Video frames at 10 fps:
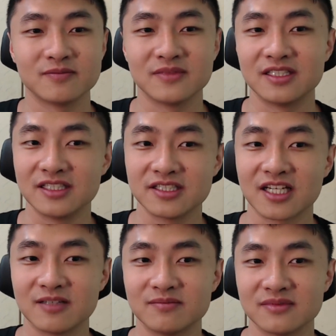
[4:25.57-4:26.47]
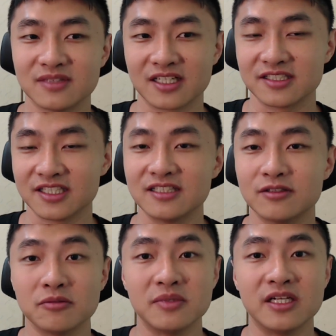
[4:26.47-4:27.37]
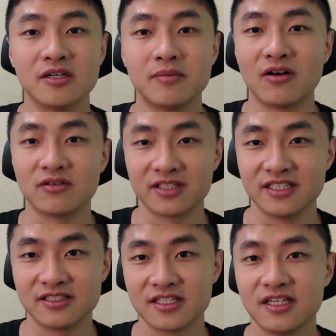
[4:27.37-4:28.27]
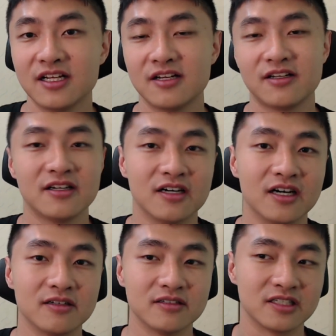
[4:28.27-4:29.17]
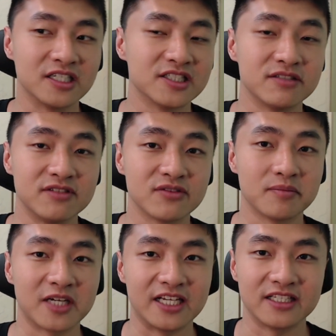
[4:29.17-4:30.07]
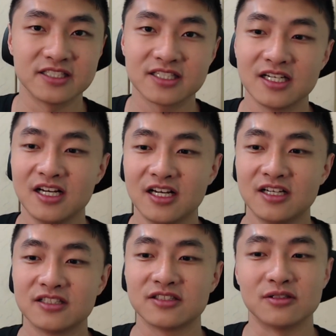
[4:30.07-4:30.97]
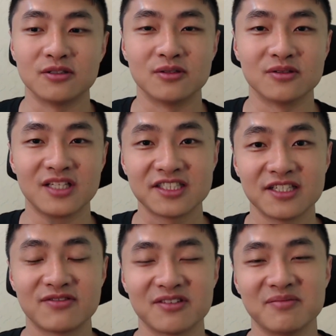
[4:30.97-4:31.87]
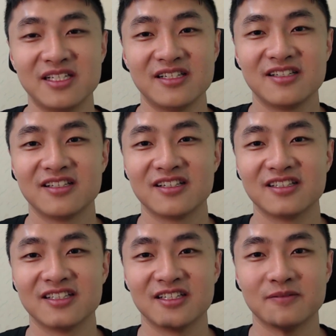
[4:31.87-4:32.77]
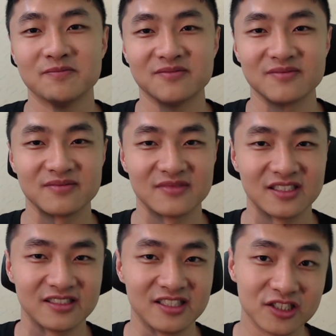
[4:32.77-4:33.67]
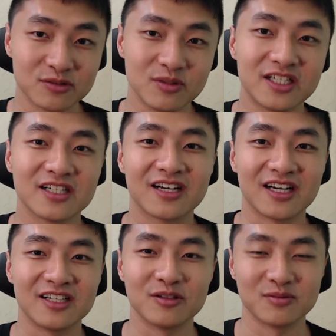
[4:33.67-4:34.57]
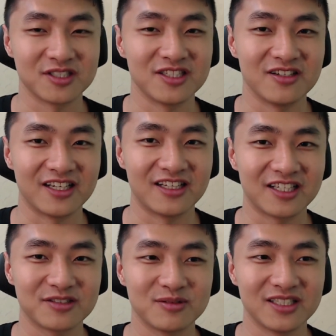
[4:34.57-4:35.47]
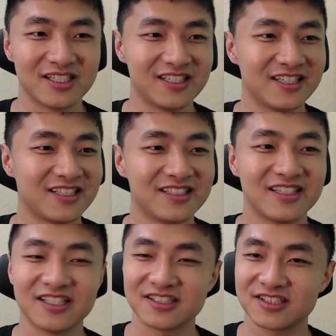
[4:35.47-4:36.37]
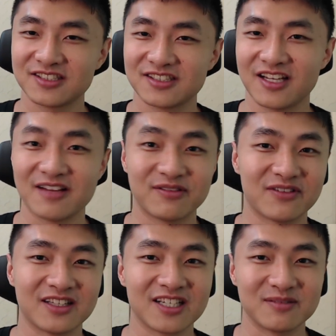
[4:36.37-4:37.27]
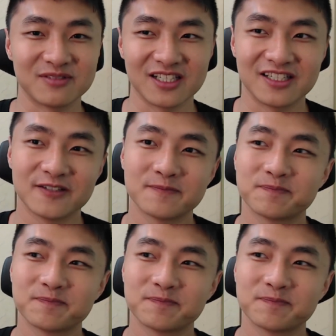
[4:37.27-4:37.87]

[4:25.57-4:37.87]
And this time, like I said, it will be about Git, a Git series for beginners. So that's it from me this week. I hope to see you again next week, and let's have a fun time together.